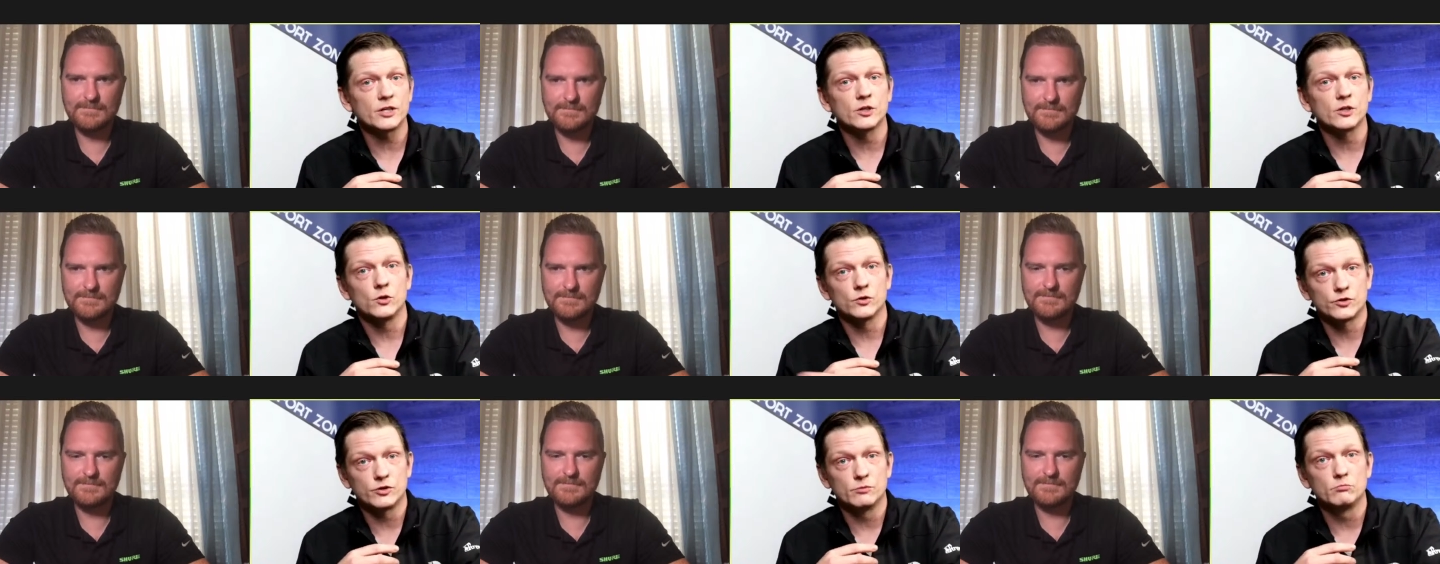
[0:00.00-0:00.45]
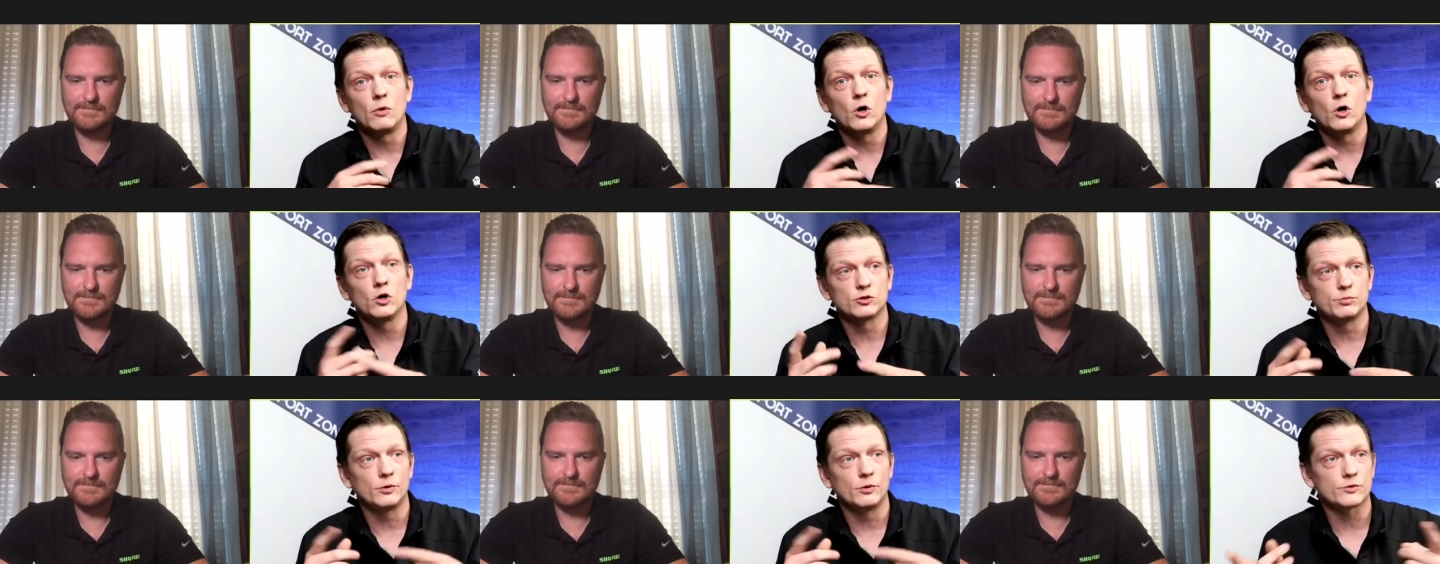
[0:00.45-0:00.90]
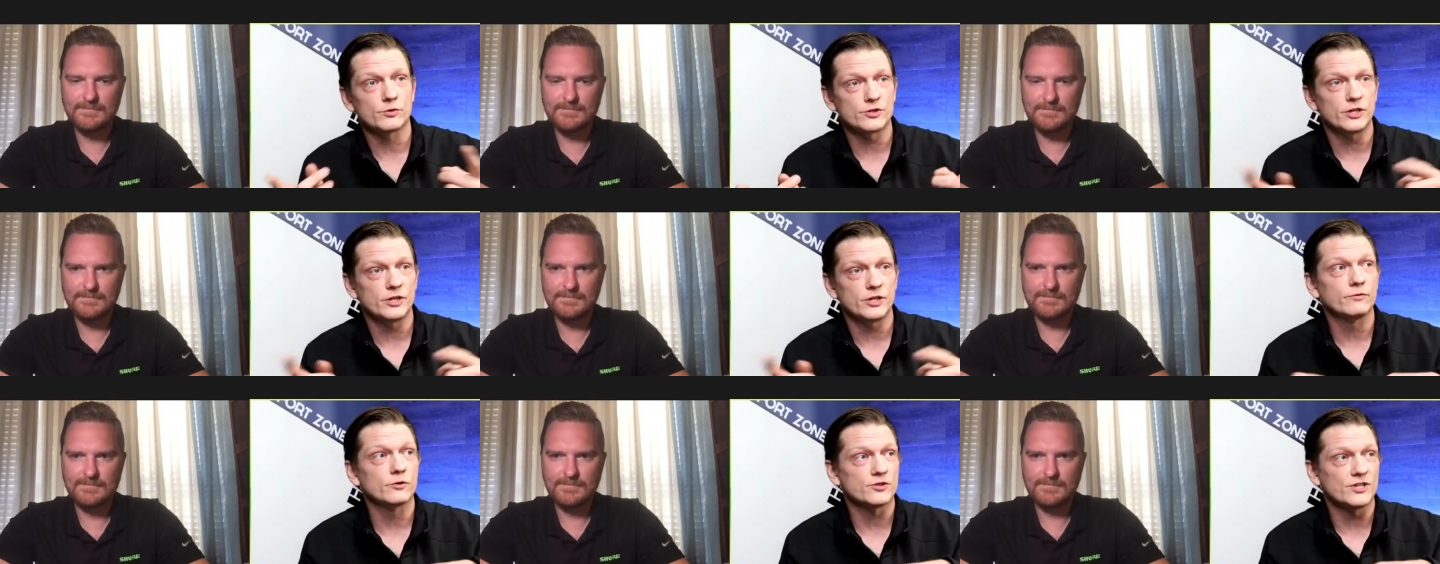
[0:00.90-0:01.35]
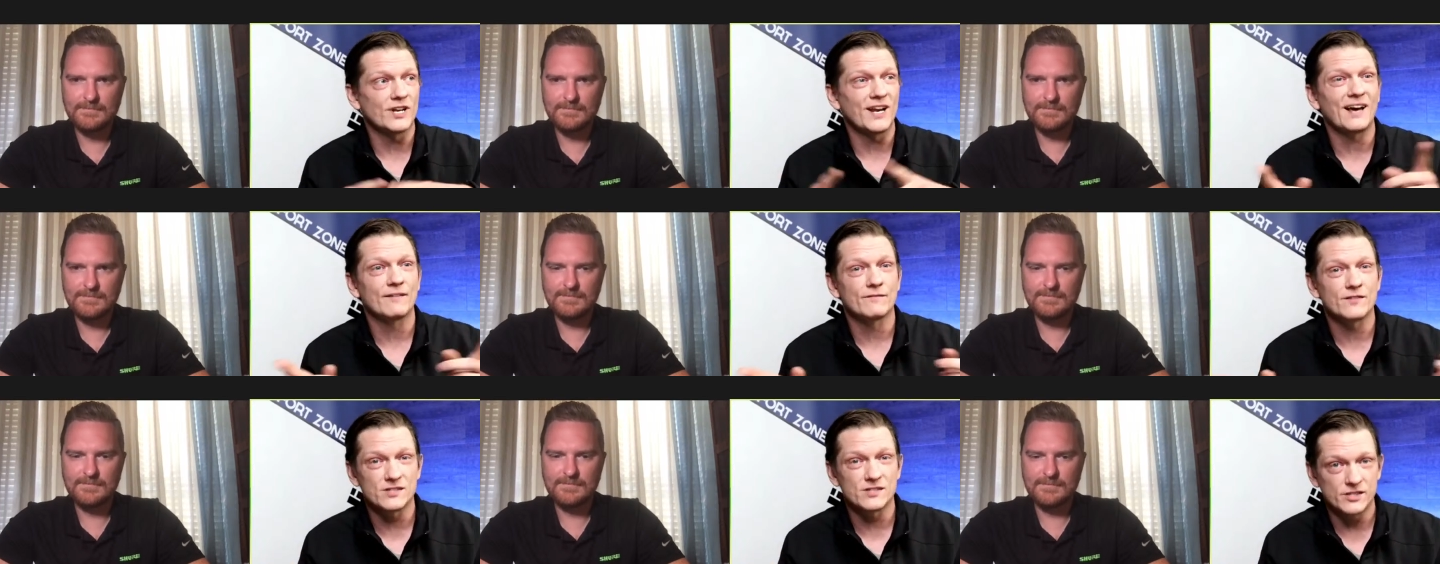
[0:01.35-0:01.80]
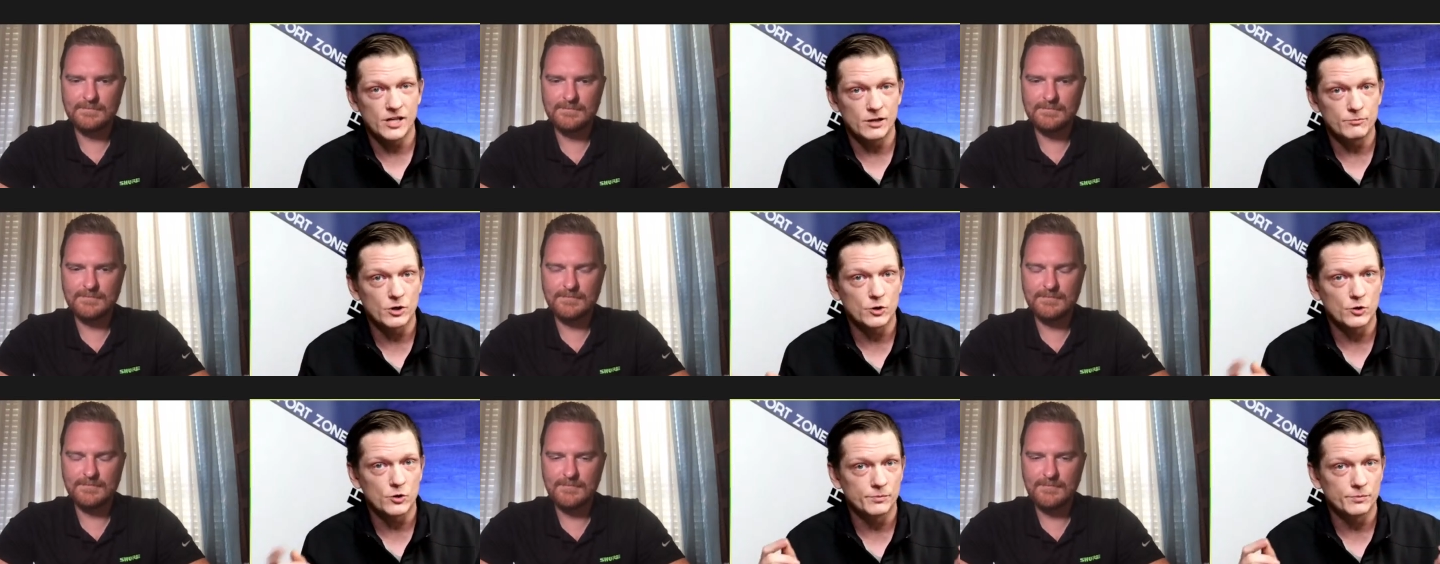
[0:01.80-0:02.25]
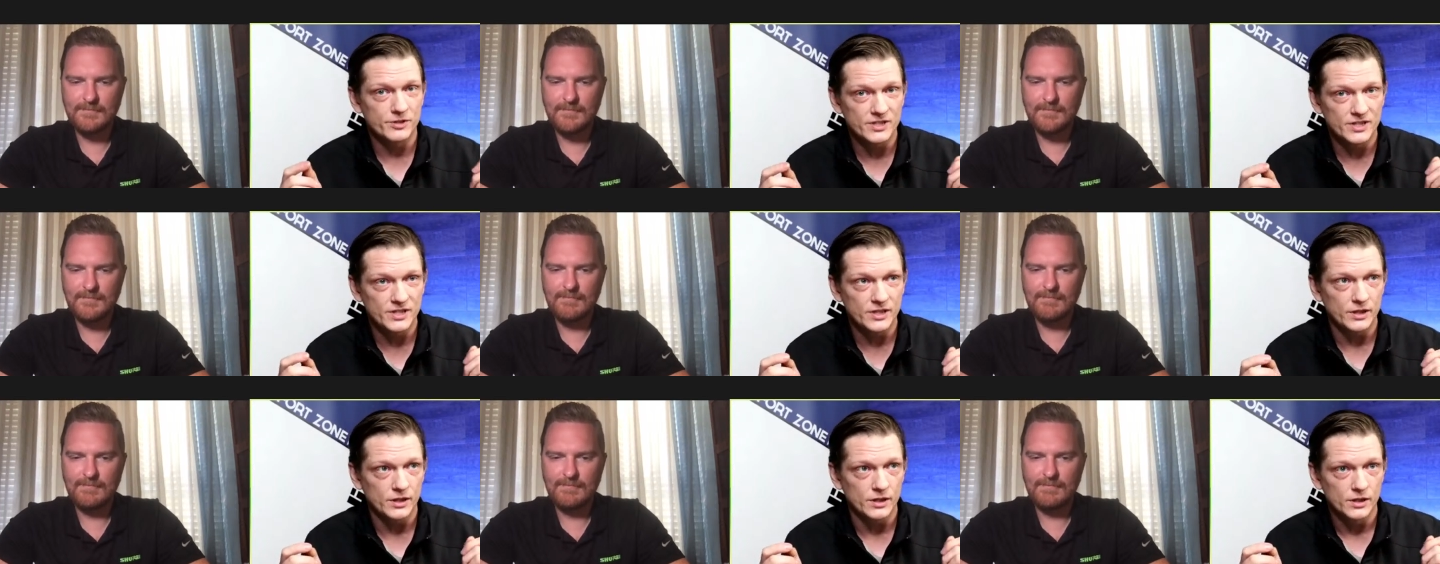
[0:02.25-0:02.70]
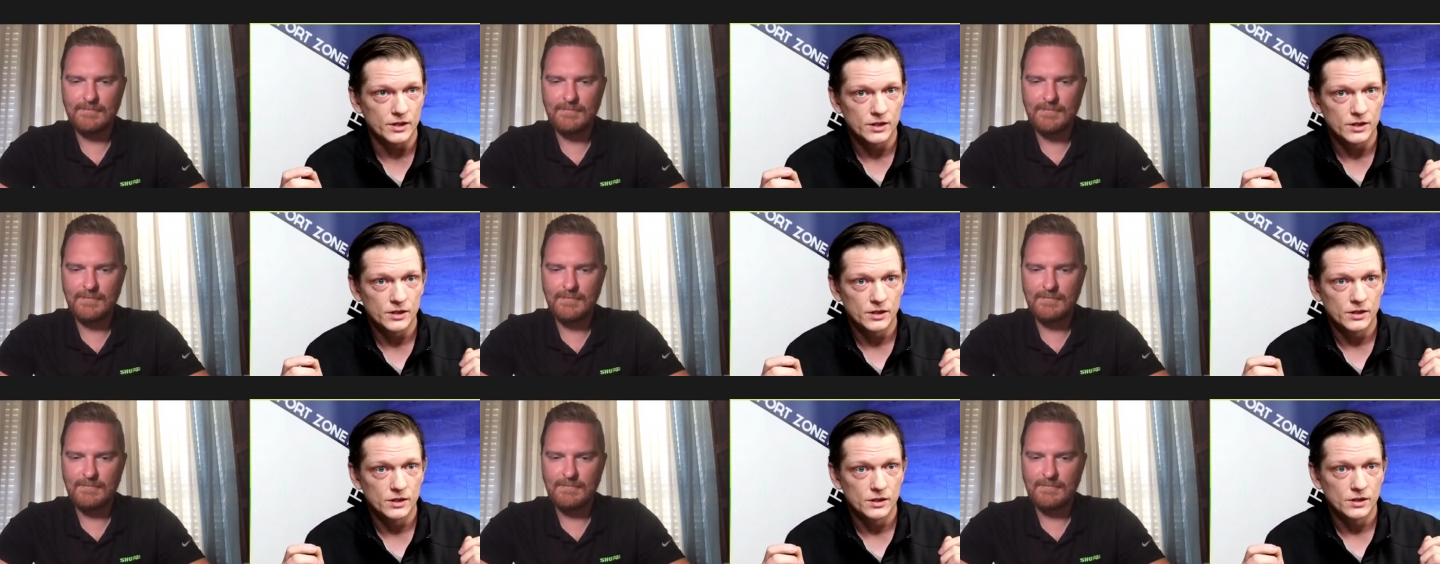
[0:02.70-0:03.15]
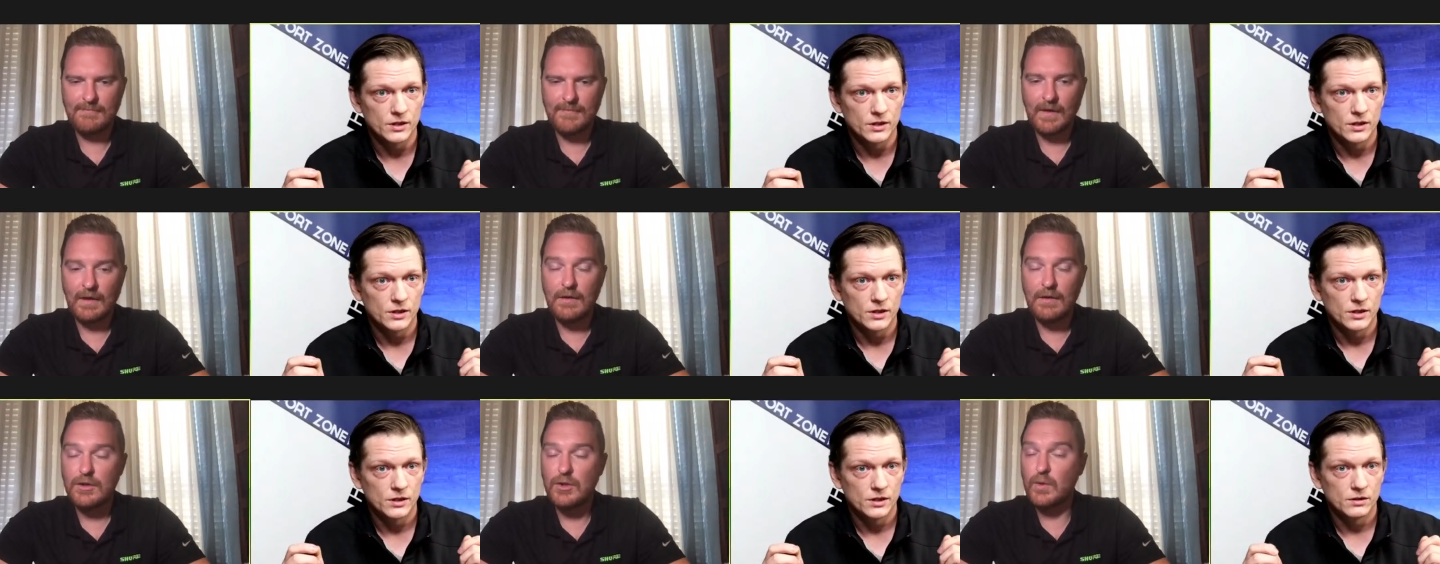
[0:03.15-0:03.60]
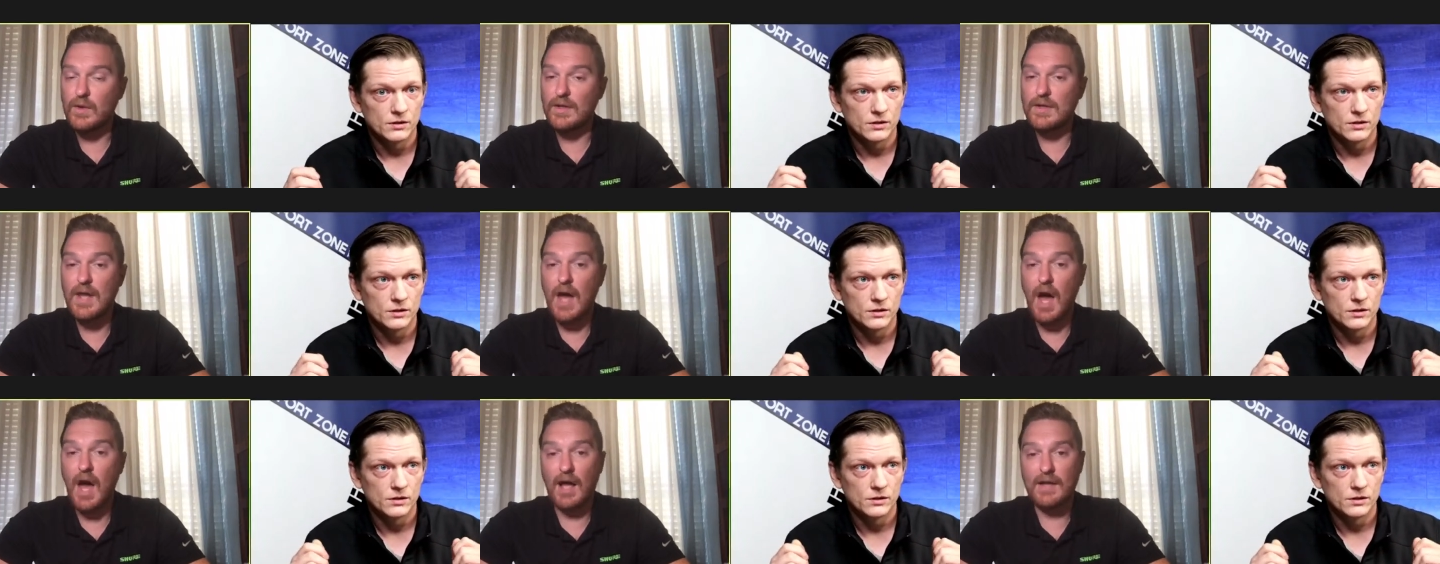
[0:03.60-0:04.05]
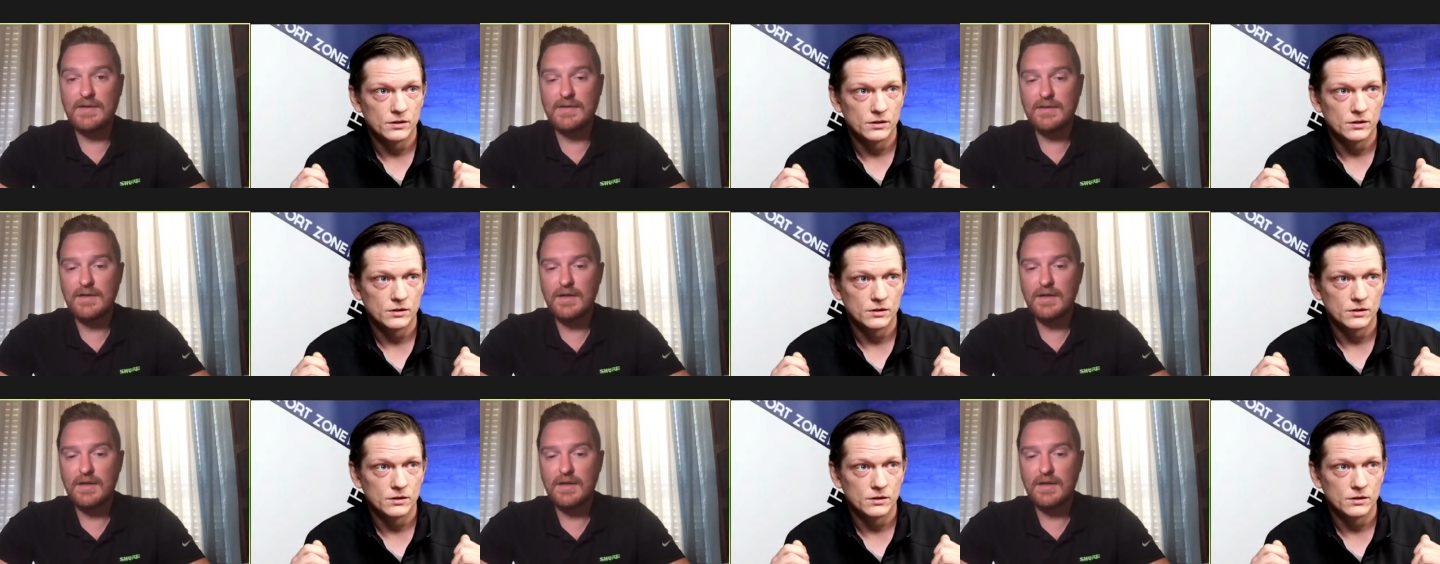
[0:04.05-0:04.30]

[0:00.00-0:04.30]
Speaker 1: to multiple receivers that have the same encrypted key? You cannot.